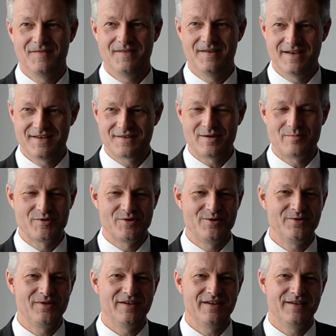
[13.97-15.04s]
Yes,
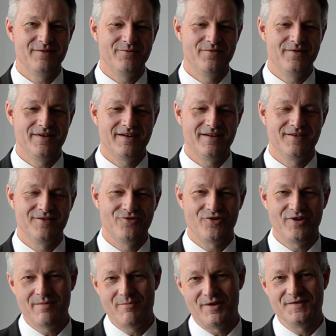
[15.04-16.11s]
absolutely. We're
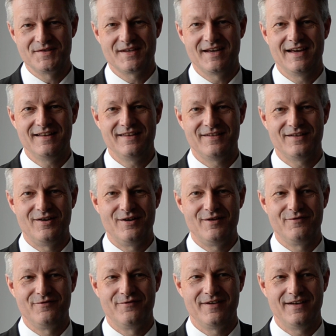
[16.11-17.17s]
3 months ahead
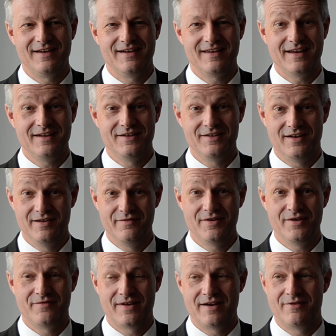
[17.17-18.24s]
of getting
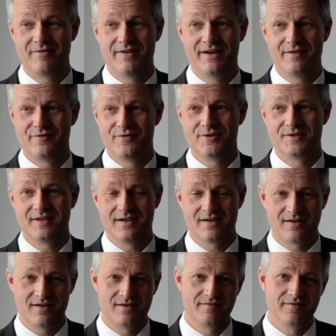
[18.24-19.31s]
delivery of our very first
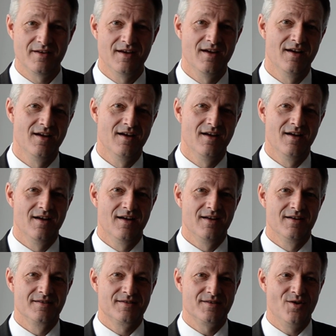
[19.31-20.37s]
aircraft.
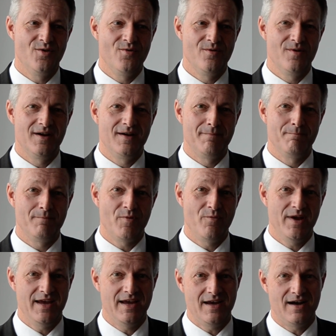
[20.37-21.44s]
So
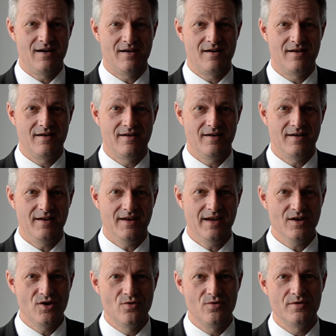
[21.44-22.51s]
we are
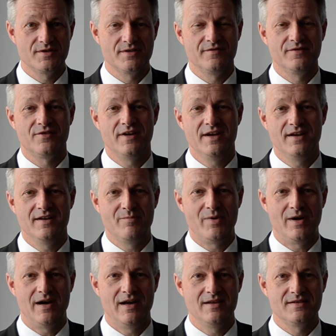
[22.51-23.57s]
in course of training the
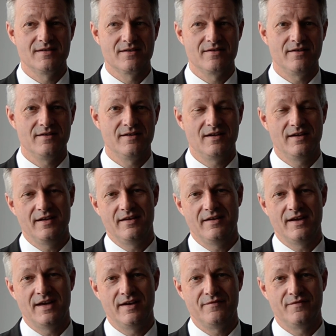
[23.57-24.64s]
pilots. Currently
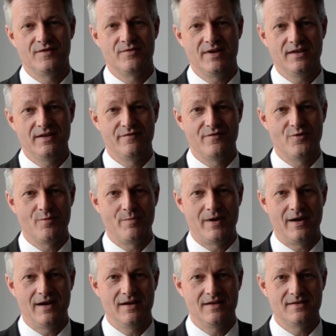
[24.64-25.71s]
they have 24
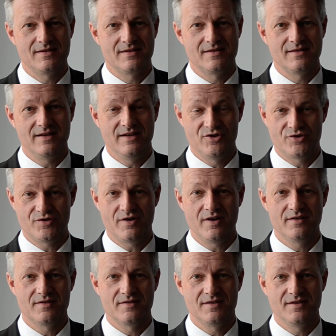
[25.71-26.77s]
pilots,
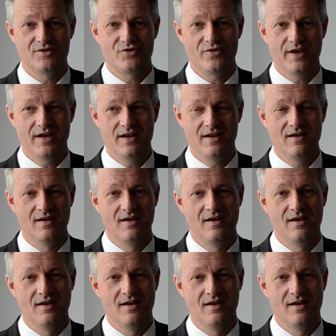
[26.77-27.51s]
instructors in training,